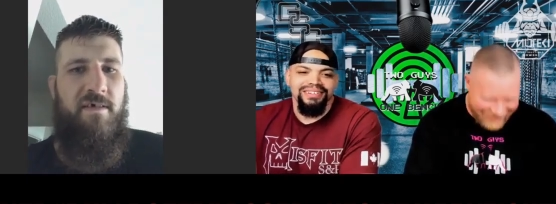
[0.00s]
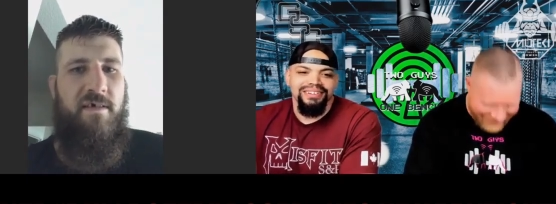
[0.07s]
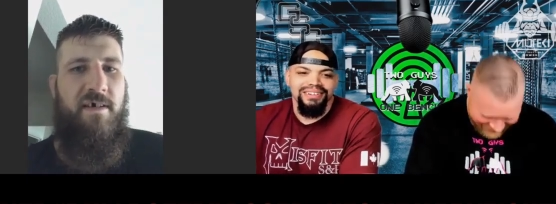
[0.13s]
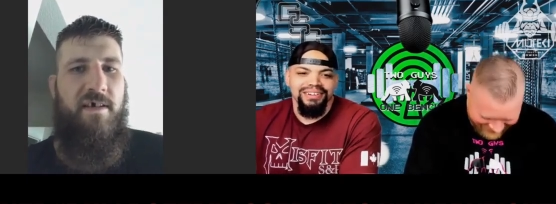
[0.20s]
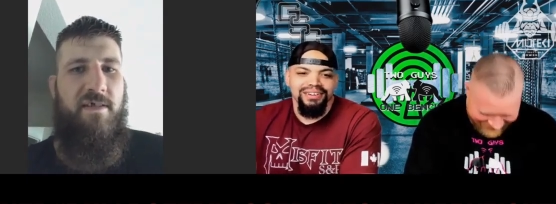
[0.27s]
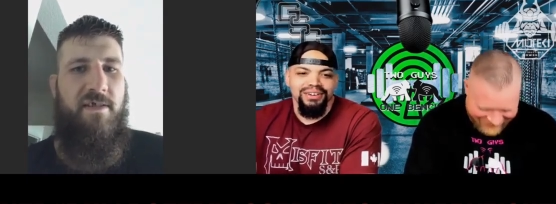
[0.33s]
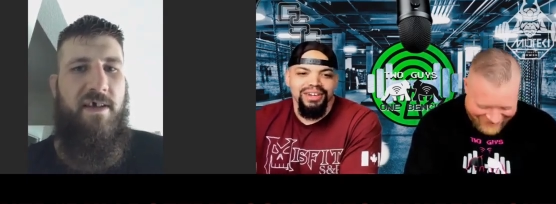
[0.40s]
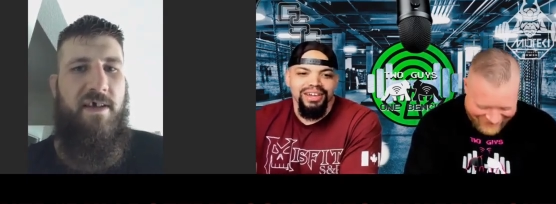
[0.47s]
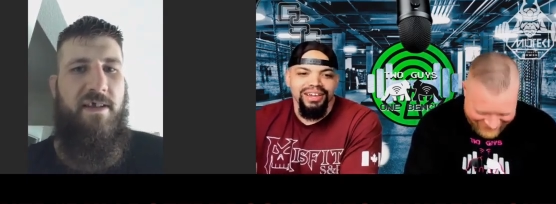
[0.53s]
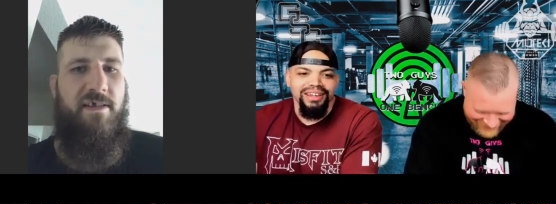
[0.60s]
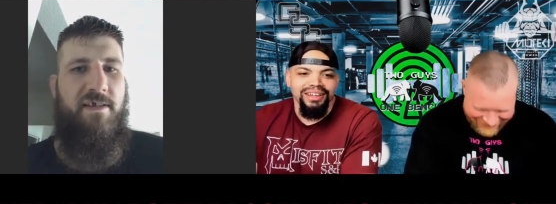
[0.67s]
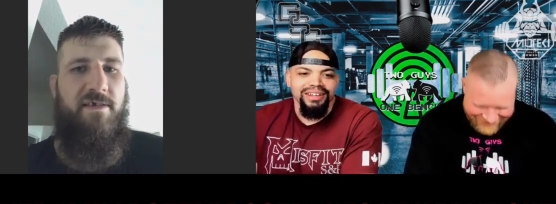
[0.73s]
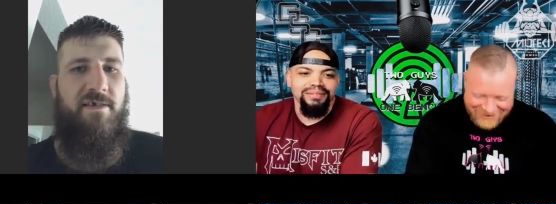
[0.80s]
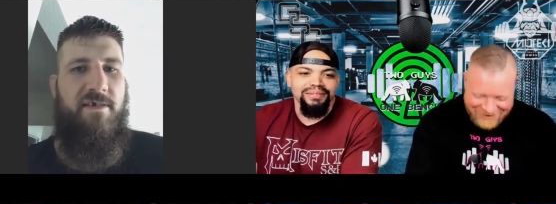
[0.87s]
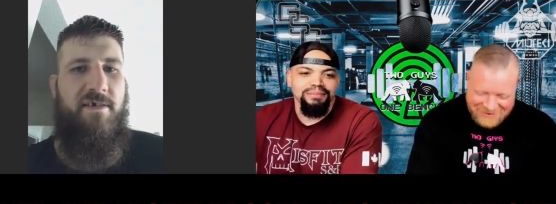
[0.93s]
Speaker 1: okay.
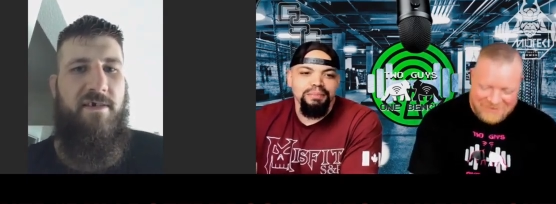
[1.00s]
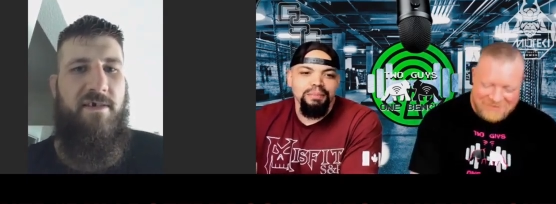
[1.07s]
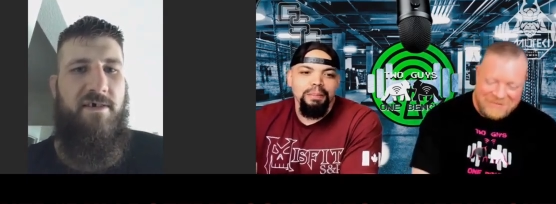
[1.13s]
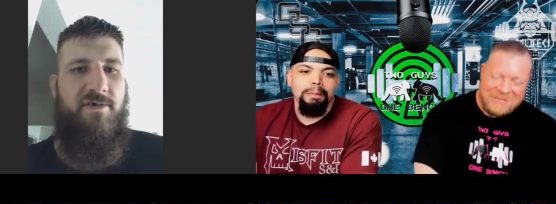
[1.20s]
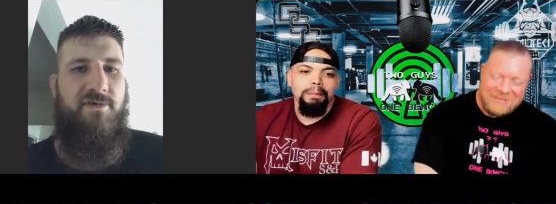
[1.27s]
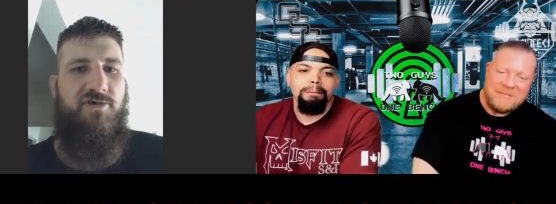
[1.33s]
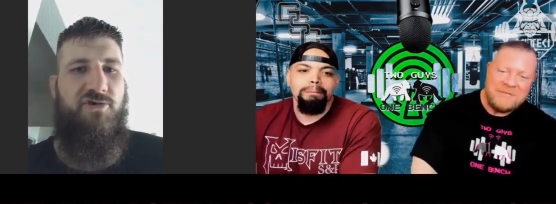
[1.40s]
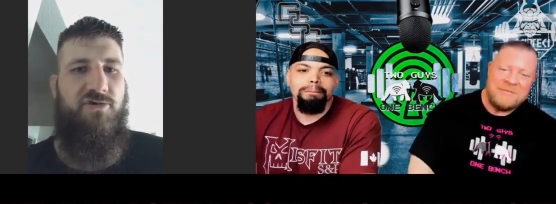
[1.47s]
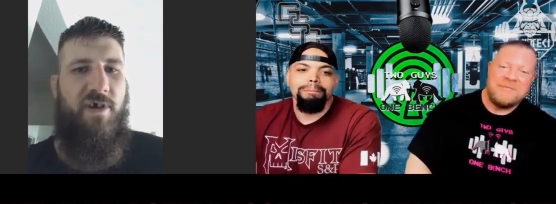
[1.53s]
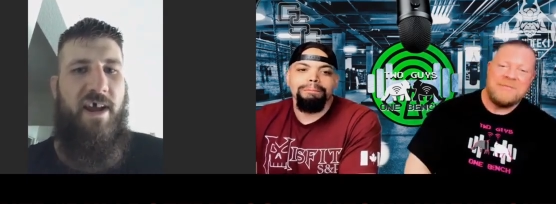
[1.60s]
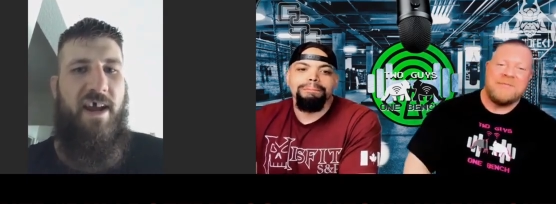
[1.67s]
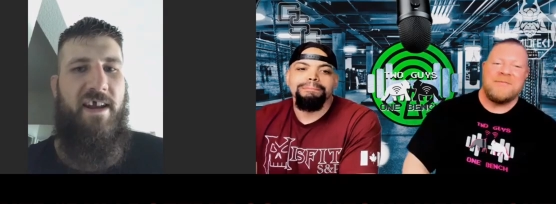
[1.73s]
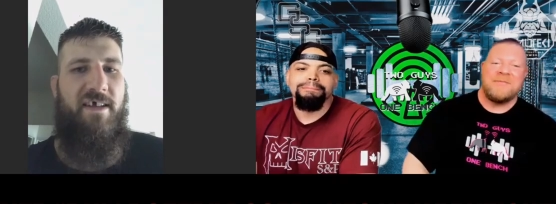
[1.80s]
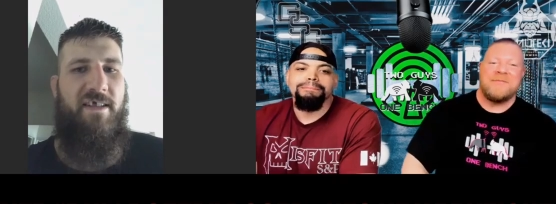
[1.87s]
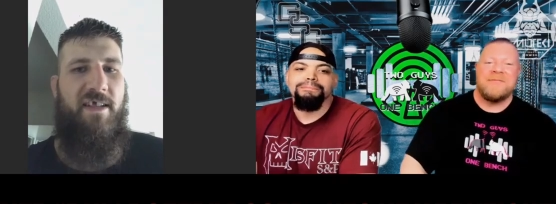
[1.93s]

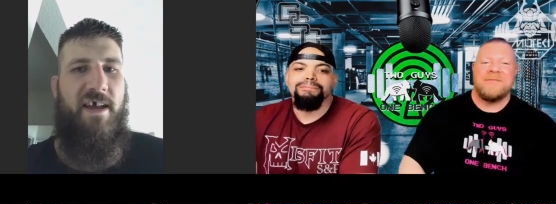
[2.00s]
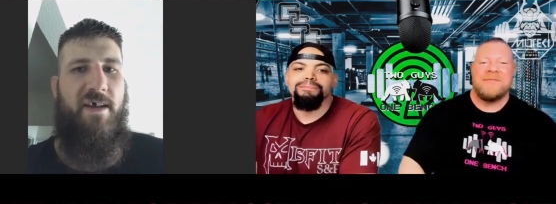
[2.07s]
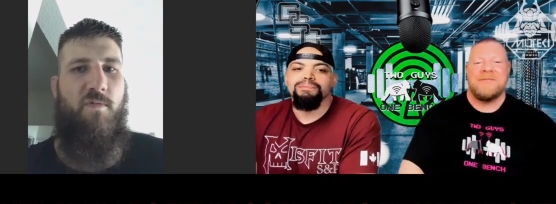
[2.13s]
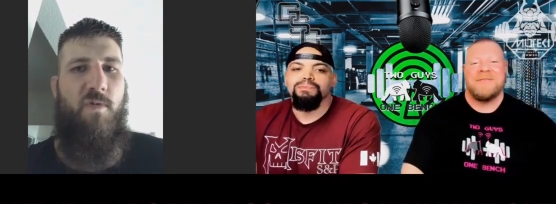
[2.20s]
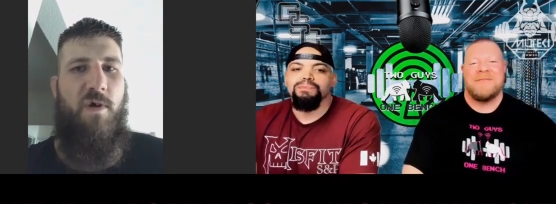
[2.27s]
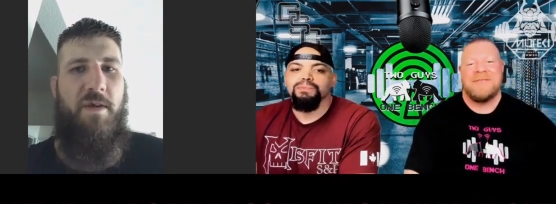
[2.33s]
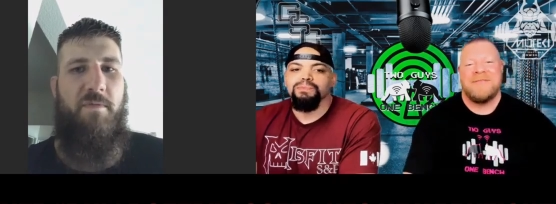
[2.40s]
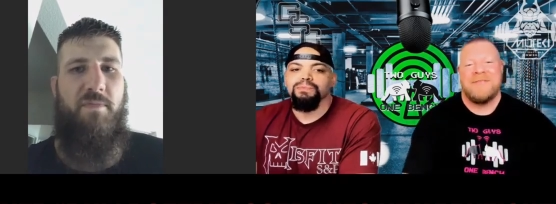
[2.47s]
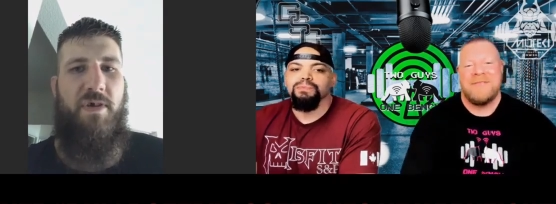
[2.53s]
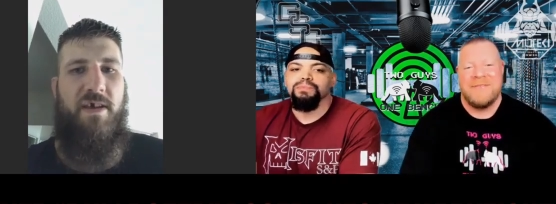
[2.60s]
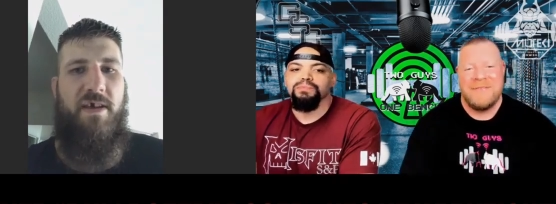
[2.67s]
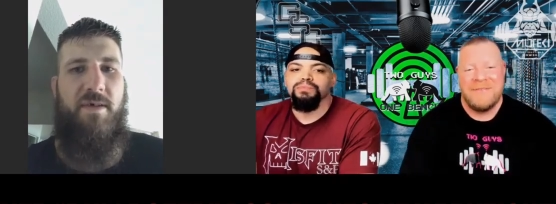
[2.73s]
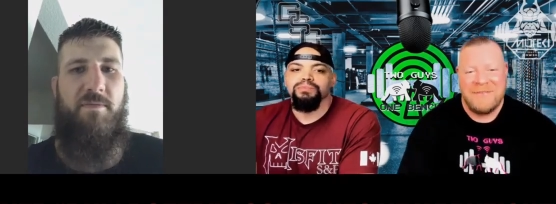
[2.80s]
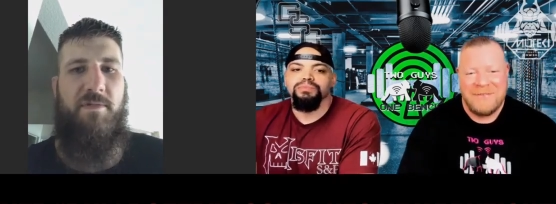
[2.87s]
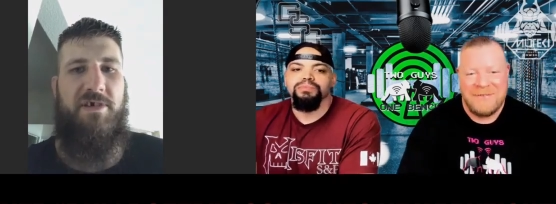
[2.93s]
train at like 1 p.m.